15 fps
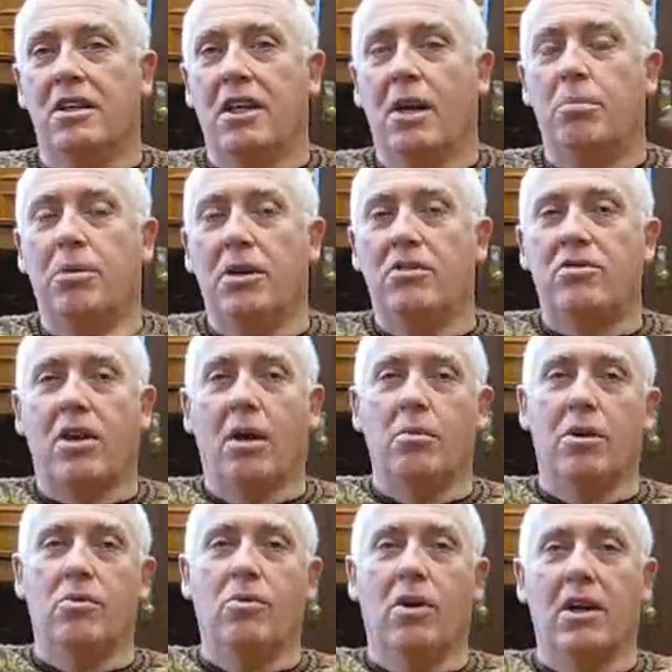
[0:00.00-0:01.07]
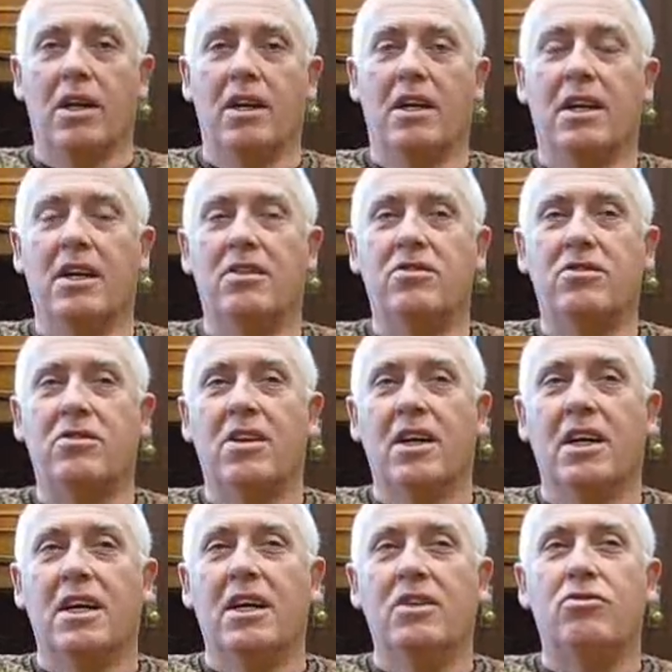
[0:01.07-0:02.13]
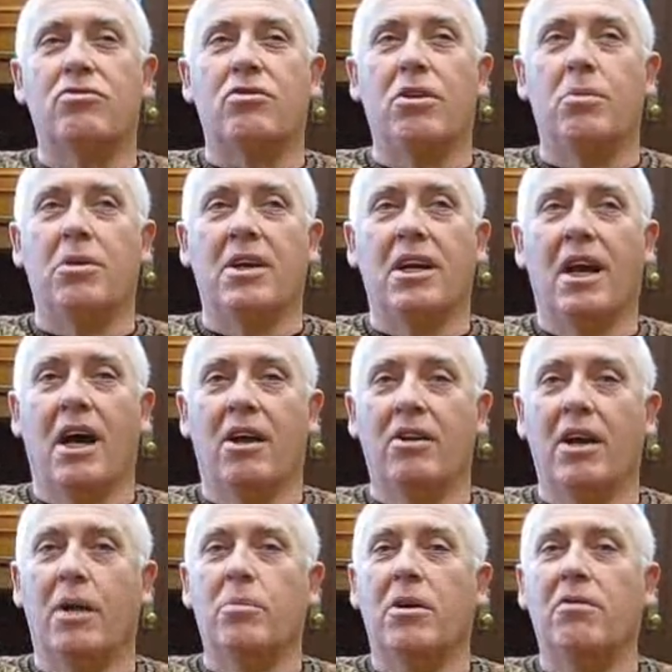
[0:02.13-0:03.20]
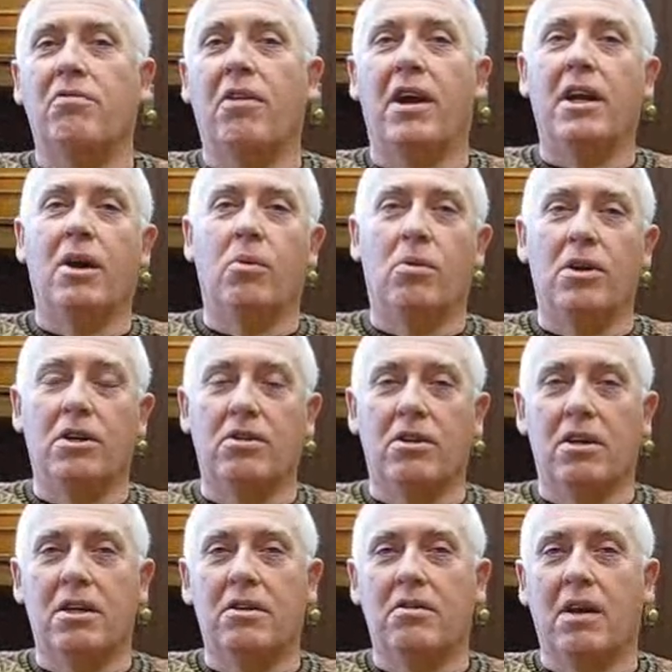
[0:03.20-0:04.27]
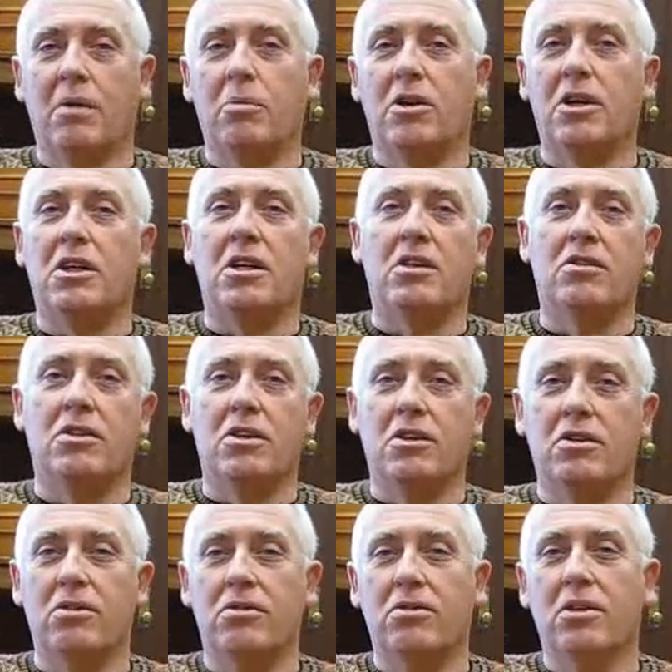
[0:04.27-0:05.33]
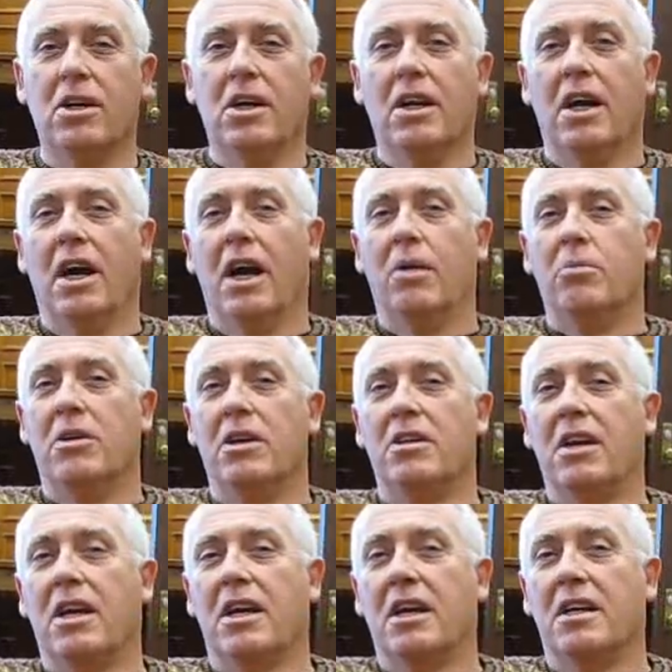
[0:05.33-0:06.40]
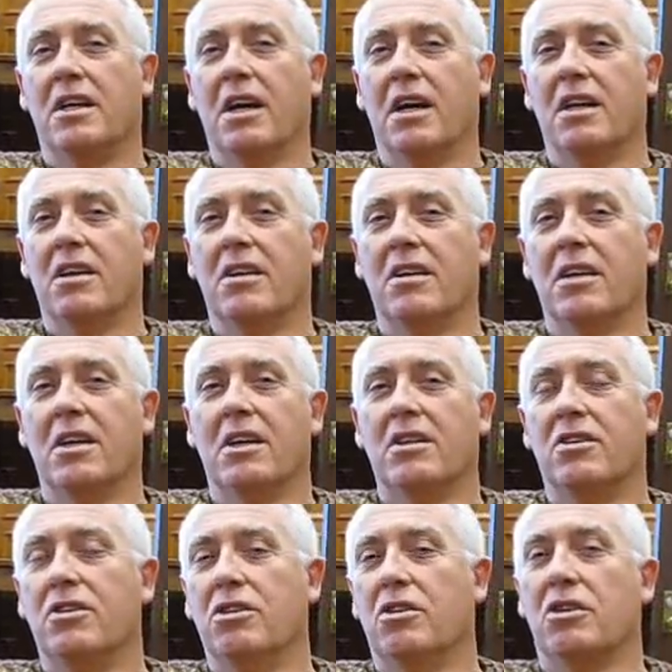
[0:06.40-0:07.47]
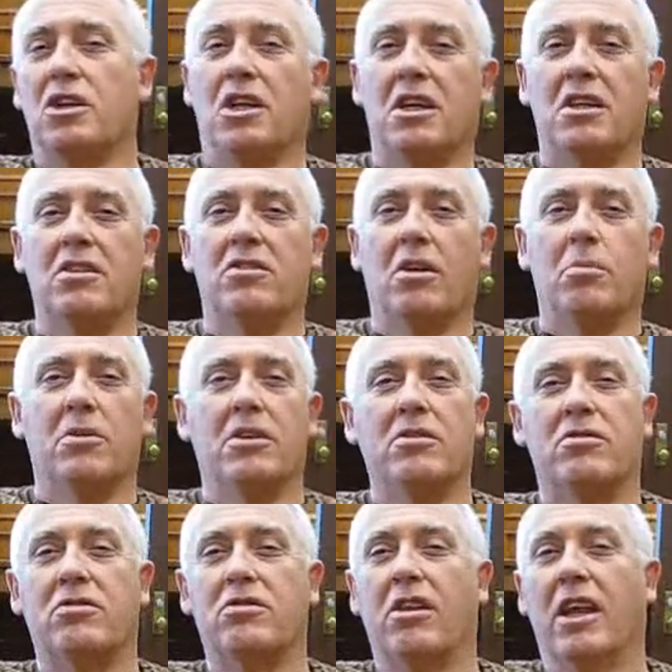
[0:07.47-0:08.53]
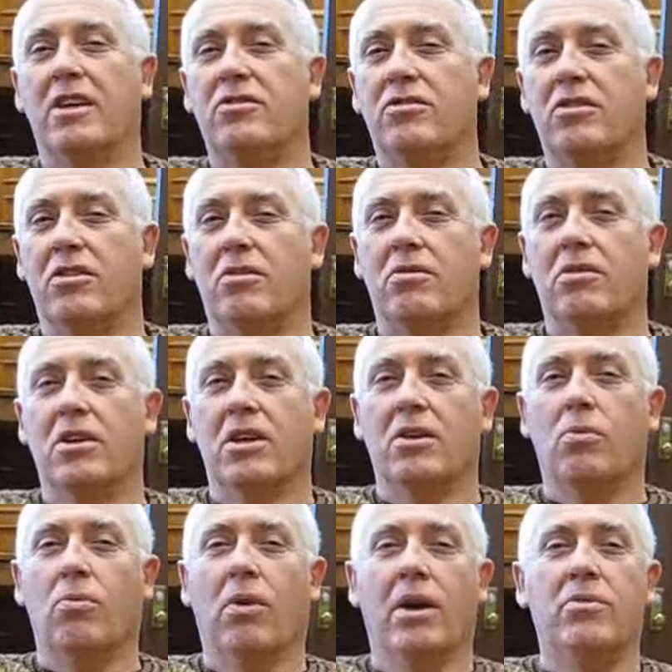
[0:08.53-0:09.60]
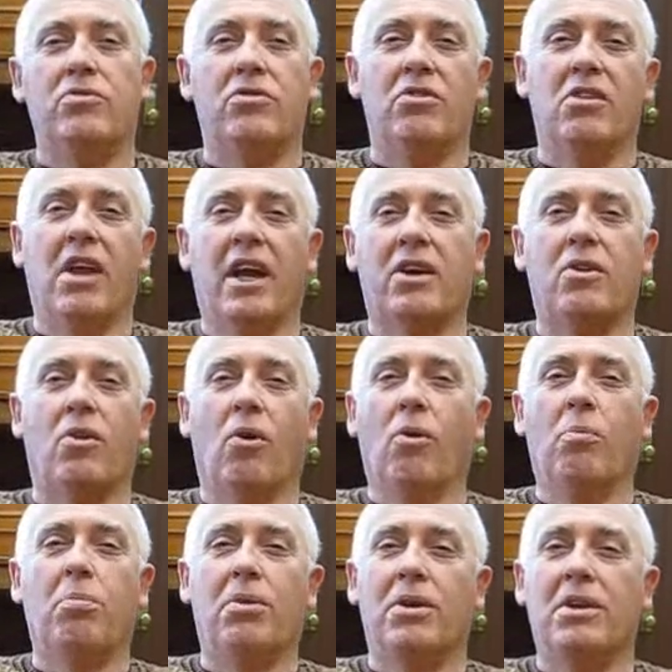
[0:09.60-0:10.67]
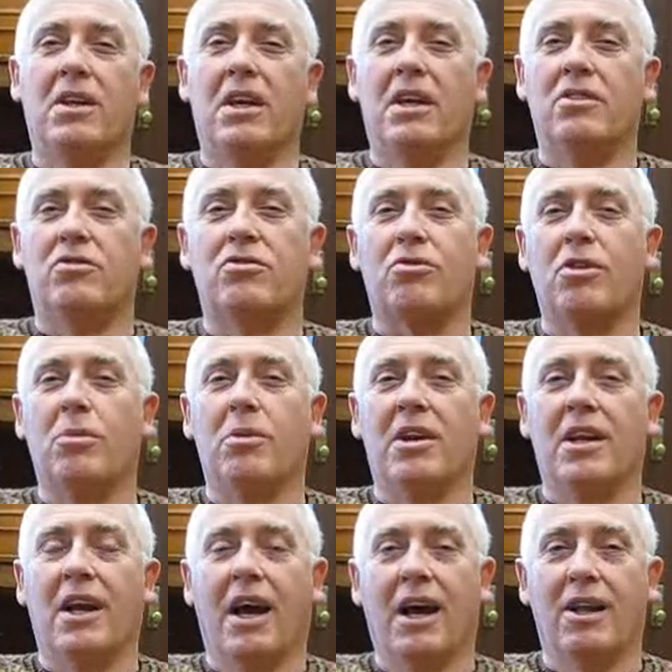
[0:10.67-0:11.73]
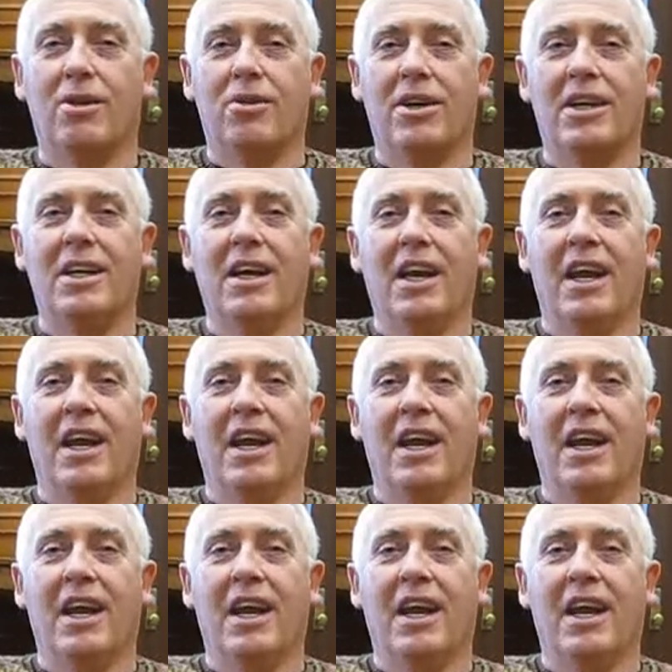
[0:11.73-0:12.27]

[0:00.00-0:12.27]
deputies come and running, and he's screaming and hollering, "I'm going to find out where you live, and I'm going to kill you. I'm going to take a gun to your kids. I'm going to slice your wife's neck open," and screaming and hollering.